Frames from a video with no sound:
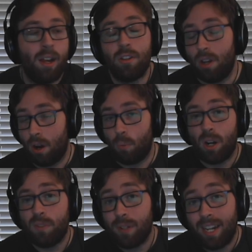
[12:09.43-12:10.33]
So
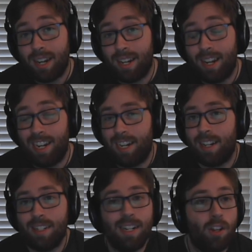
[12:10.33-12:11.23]
what if we get a
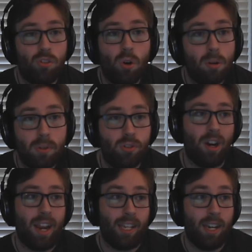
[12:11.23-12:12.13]
Nozdormu
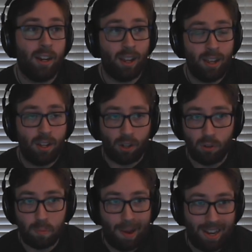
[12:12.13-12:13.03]
dragon
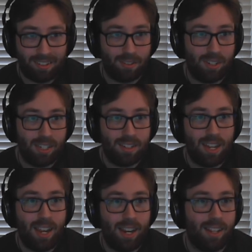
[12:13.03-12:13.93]
whose passive is,
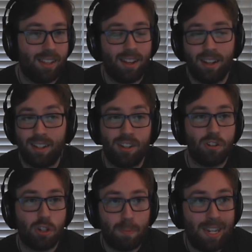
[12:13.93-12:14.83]
hey, your
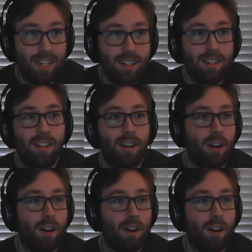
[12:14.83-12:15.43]
speed